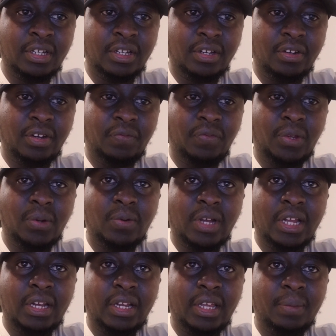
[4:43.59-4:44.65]
review
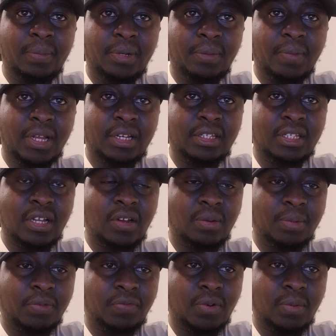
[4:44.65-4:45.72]
and implement sound
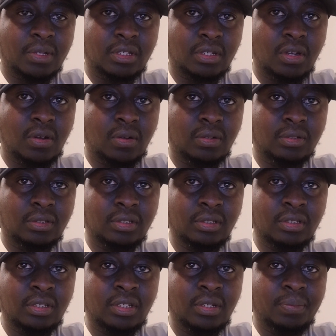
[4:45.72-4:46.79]
performance goals,
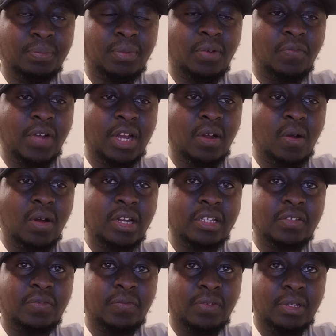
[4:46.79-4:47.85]
provide
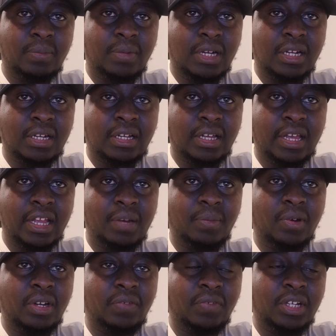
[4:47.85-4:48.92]
honest feedback and
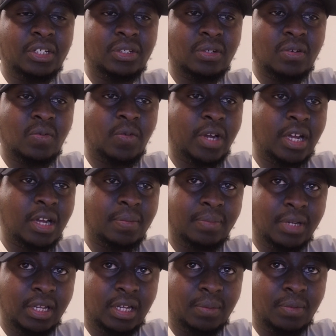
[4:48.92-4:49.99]
motivation where
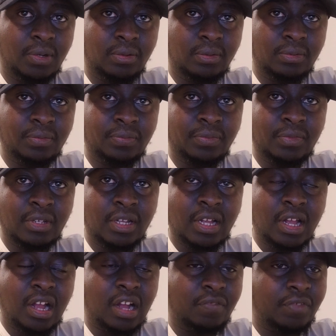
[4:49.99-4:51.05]
applicable,
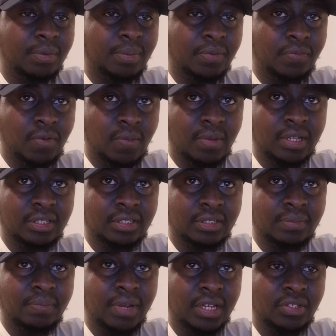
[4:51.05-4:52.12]
have a
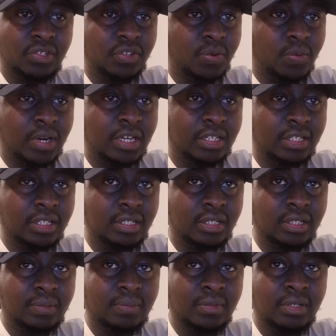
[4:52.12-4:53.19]
performance-based reward
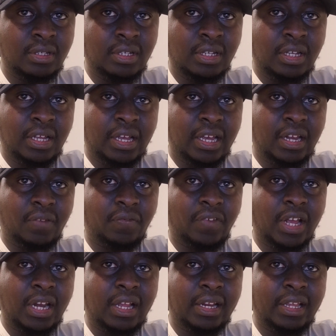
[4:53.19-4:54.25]
system, and
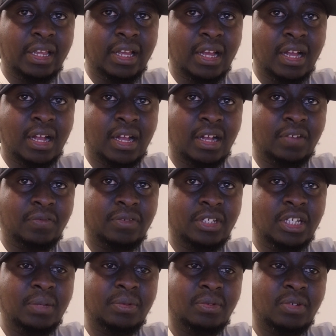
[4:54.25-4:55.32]
finally have
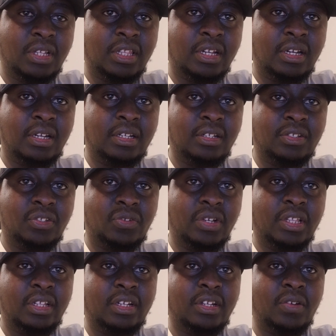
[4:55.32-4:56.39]
team
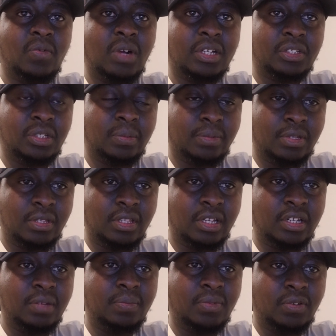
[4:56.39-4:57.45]
strengthening workshops
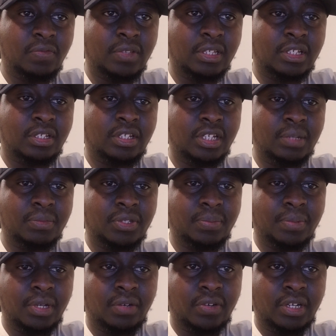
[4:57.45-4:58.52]
that improve the team
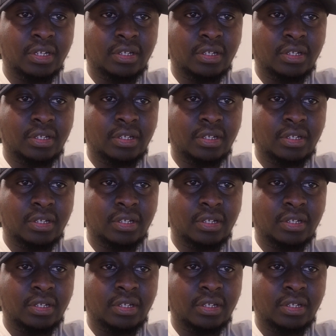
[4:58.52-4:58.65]
spirit.